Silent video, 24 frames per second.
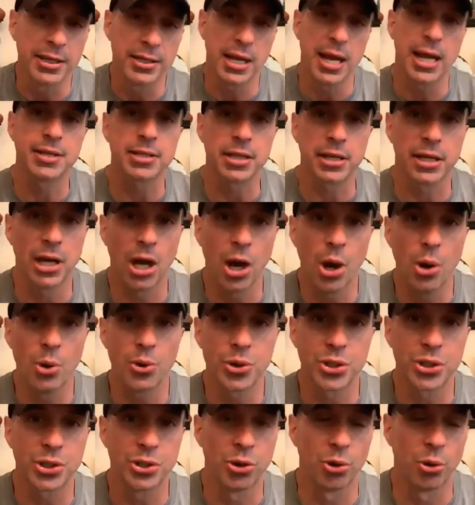and as a
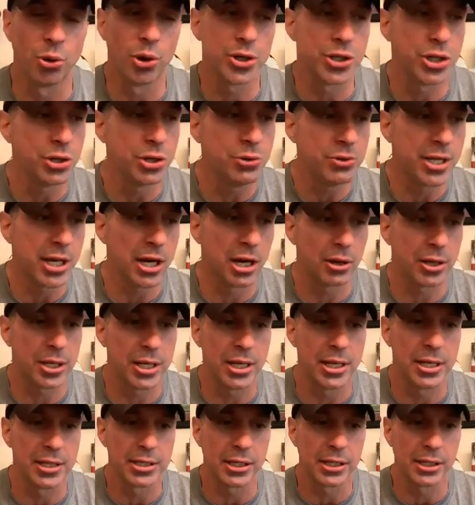coach, George, you tell
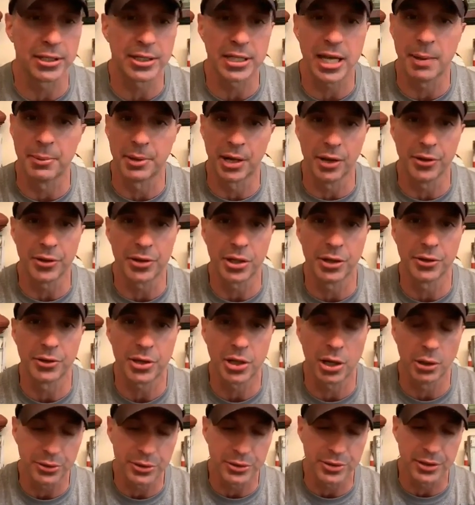kids all the time, and all the other
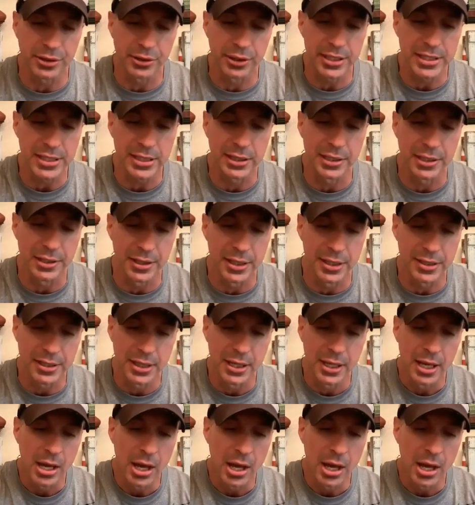coaches that listen to this,